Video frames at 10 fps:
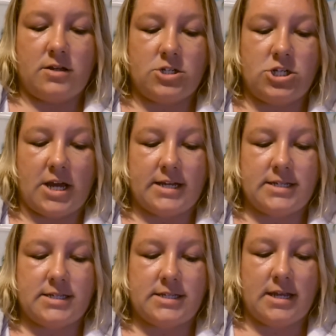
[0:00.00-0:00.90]

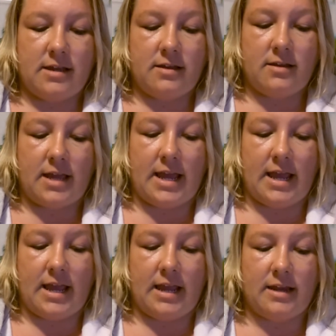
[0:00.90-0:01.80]
just
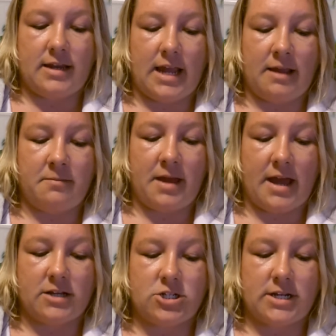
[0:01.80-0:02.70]
a name,
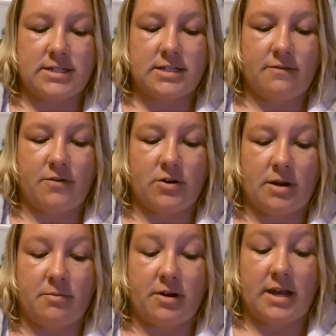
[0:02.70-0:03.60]
address, phone
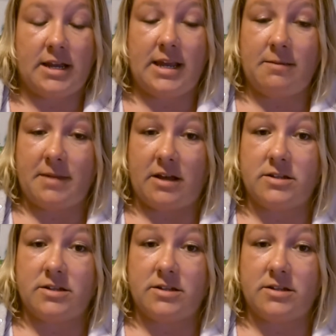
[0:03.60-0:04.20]
number, and email.